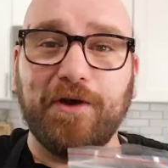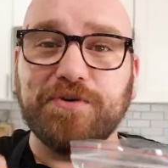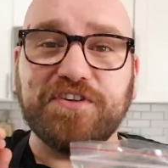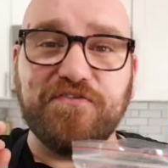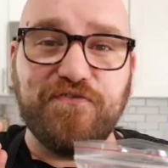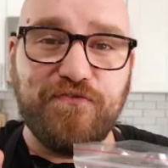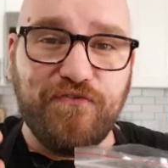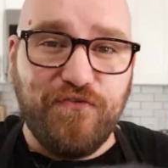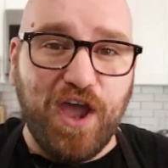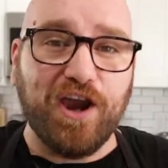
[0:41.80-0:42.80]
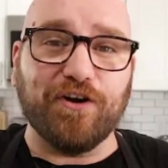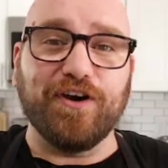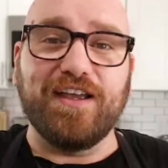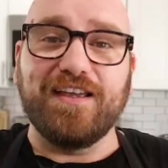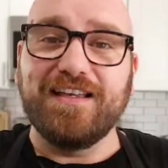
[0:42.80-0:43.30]
it was a
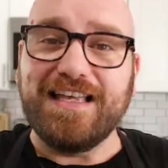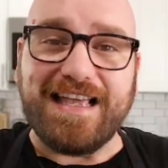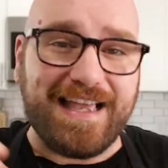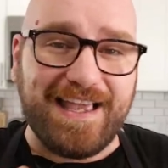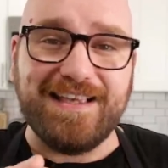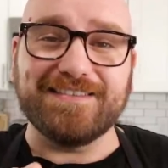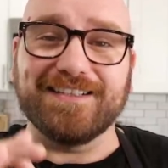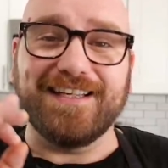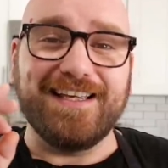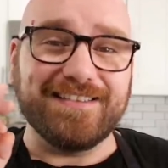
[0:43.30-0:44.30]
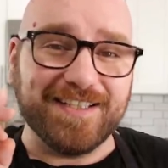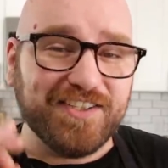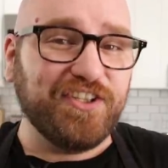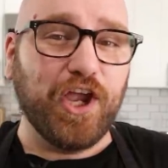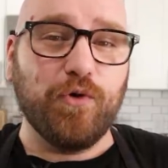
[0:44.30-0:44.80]
very easily
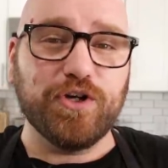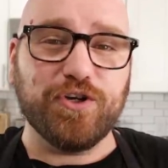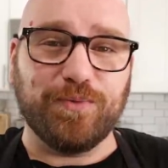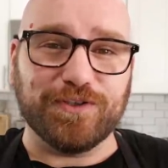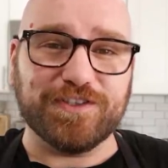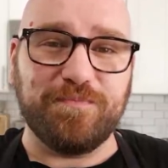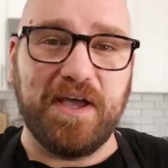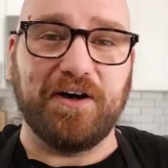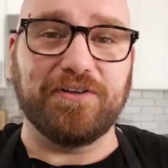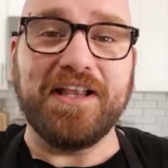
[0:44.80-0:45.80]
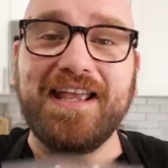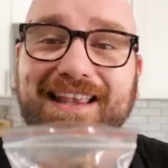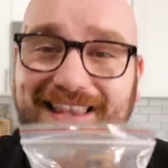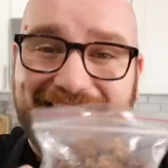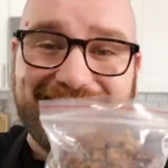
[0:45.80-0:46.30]
distinguishable smell.
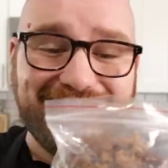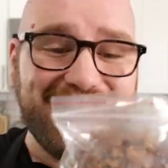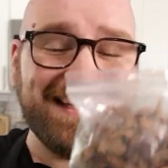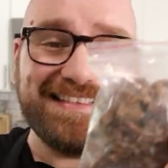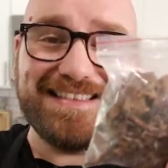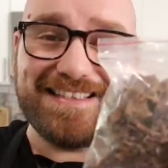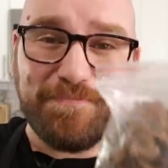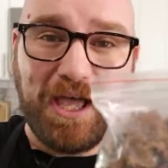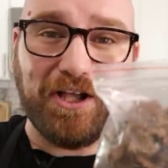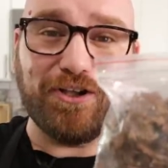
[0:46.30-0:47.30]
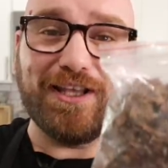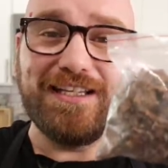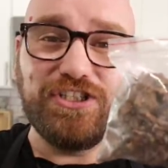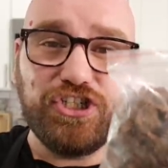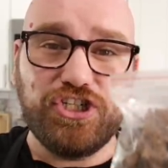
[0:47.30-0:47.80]
These things smell
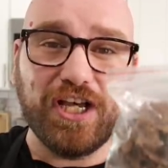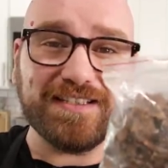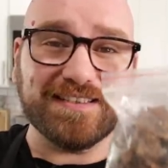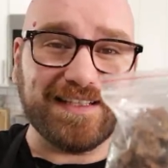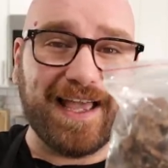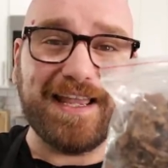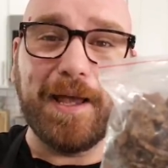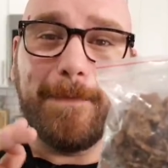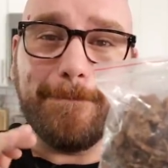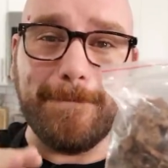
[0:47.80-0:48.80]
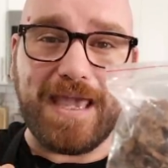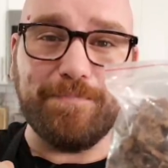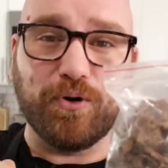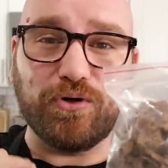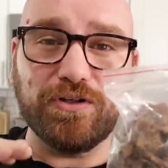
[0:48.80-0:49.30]
just like
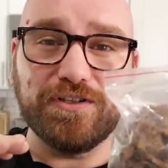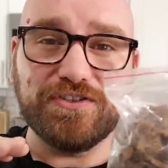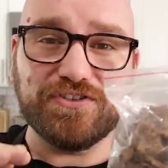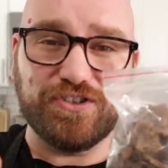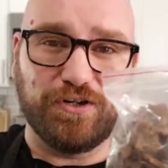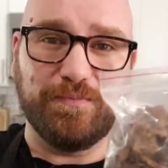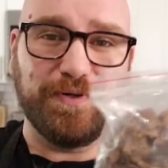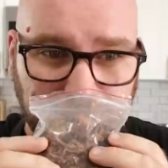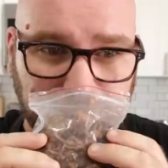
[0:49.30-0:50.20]
maple syrup.